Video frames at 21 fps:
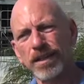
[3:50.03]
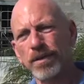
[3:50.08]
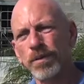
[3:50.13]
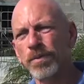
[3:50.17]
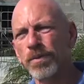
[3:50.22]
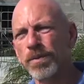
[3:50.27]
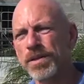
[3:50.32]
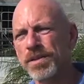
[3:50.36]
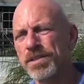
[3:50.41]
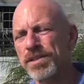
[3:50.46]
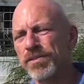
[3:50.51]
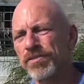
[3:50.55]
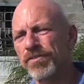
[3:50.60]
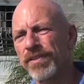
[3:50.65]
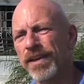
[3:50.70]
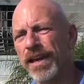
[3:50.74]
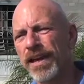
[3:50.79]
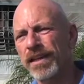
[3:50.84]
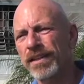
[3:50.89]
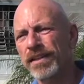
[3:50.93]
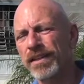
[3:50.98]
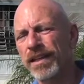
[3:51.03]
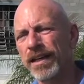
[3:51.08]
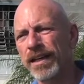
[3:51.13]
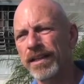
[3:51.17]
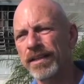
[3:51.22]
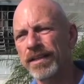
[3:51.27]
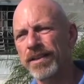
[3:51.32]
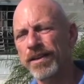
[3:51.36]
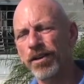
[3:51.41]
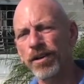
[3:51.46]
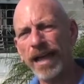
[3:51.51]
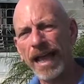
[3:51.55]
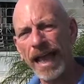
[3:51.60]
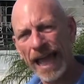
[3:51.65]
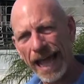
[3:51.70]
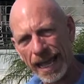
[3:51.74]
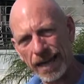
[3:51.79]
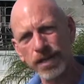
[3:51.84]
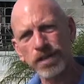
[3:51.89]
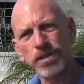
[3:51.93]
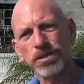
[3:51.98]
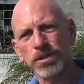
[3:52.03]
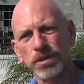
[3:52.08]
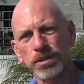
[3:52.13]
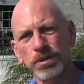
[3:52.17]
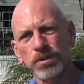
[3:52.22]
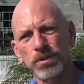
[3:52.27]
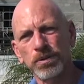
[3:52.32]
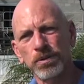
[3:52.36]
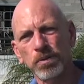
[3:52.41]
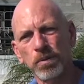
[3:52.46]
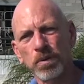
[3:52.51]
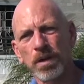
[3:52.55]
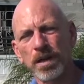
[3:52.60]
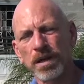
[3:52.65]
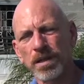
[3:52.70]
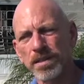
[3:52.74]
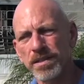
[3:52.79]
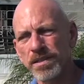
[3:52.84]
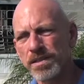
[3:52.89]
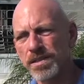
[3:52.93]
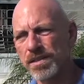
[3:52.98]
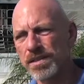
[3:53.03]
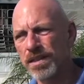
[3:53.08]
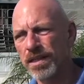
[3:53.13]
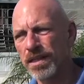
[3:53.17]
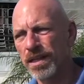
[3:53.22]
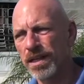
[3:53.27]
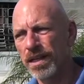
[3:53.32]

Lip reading: was the fact that their attitude was,